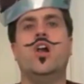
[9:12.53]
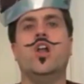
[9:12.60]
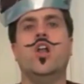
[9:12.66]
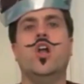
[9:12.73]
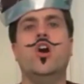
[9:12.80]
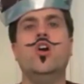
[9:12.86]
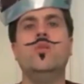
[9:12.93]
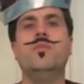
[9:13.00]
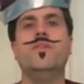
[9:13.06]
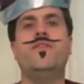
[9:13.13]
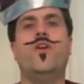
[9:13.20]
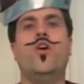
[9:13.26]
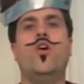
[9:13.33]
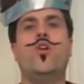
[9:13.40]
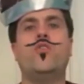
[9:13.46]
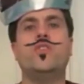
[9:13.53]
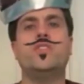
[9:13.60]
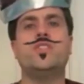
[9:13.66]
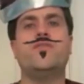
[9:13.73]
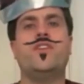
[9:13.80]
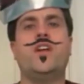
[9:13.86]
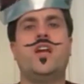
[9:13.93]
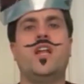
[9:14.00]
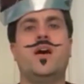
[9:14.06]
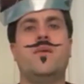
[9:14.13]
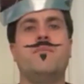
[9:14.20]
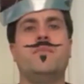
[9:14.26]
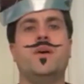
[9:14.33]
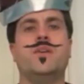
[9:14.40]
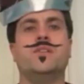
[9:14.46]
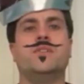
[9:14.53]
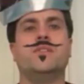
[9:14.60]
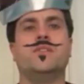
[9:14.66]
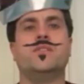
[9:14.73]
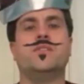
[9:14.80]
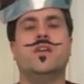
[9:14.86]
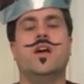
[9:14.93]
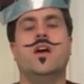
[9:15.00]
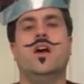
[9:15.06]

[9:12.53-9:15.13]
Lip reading: long before Christopher Columbus?